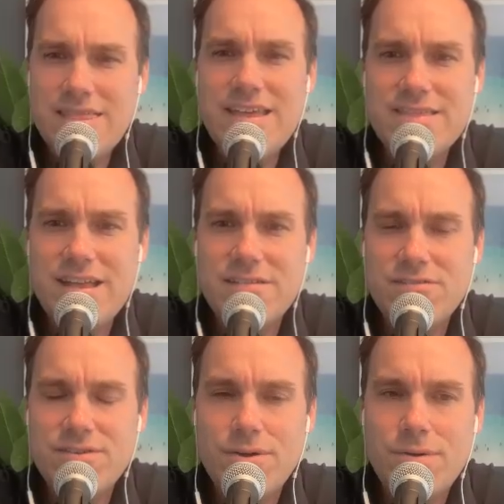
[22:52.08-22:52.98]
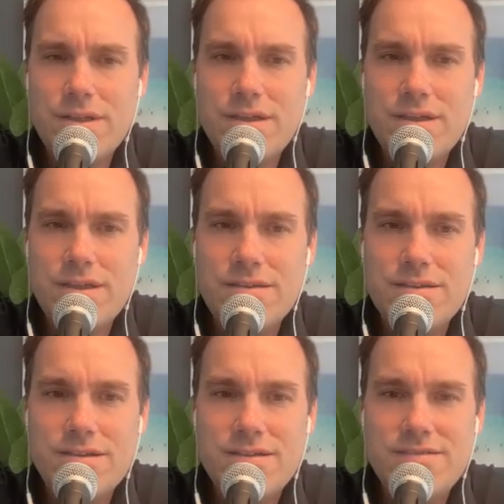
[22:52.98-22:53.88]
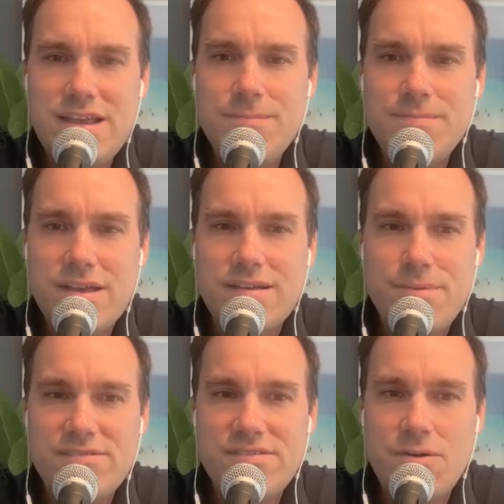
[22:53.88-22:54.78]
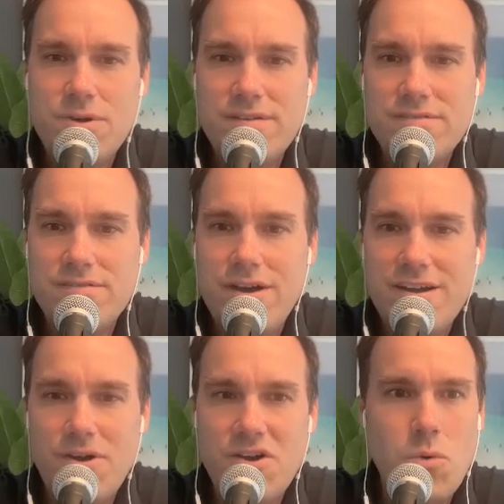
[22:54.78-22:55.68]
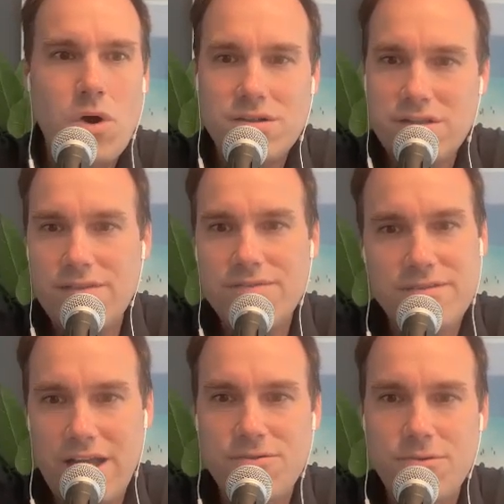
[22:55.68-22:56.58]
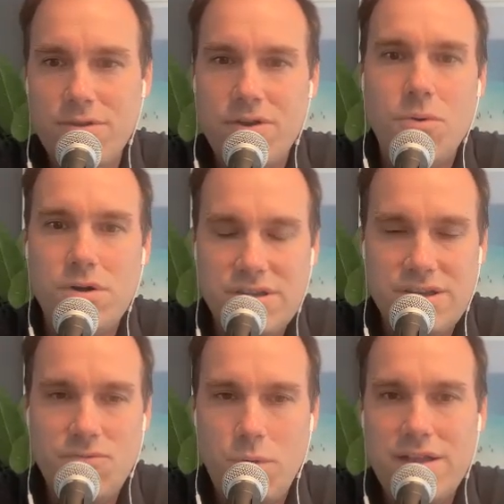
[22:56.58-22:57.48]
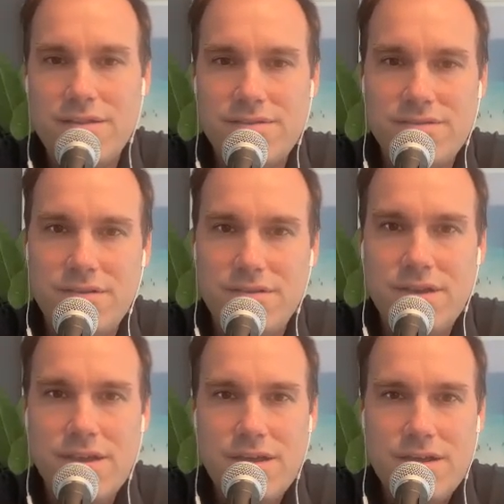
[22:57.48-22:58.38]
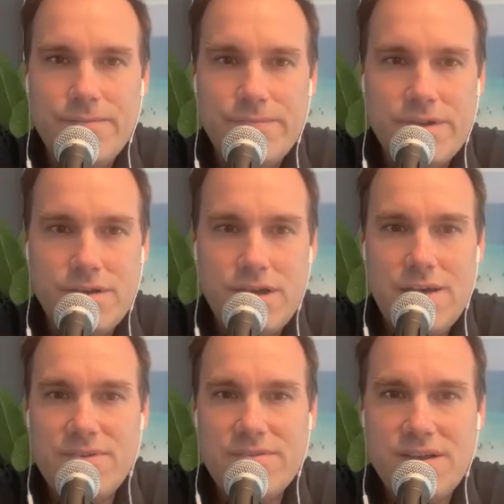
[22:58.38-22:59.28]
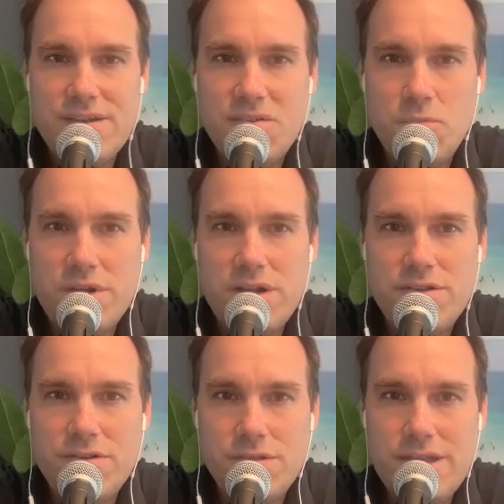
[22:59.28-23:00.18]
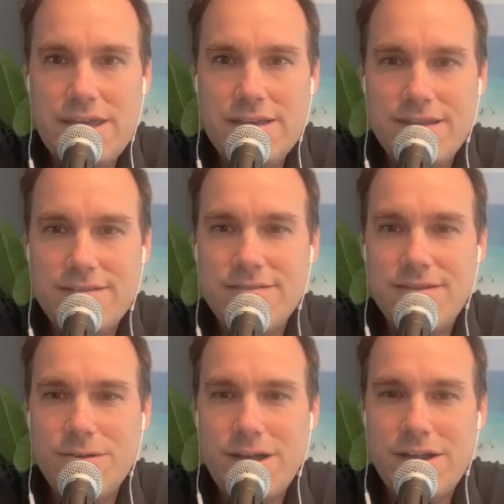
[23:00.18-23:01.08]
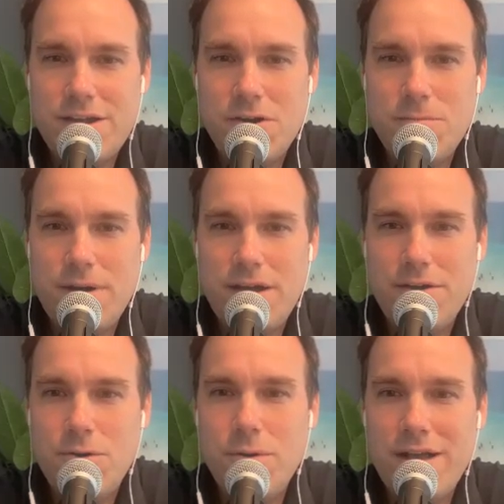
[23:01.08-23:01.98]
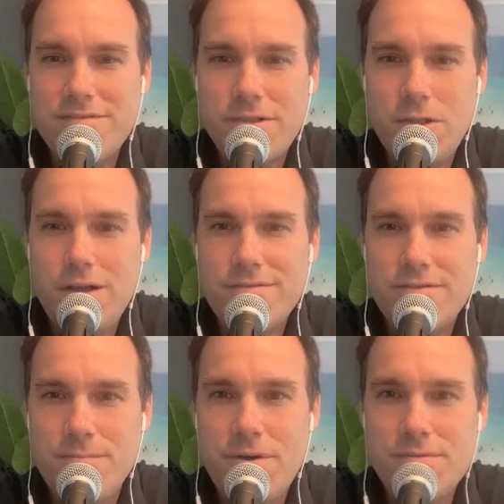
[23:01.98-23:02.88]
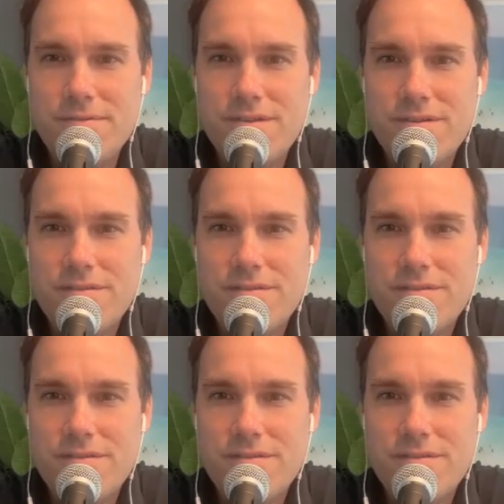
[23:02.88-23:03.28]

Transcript: think that's true. It seems like as much as they want us to talk about quality of schedule and quality of wins and emphasizing winning your league, they still kind of go by who hasn't lost the most.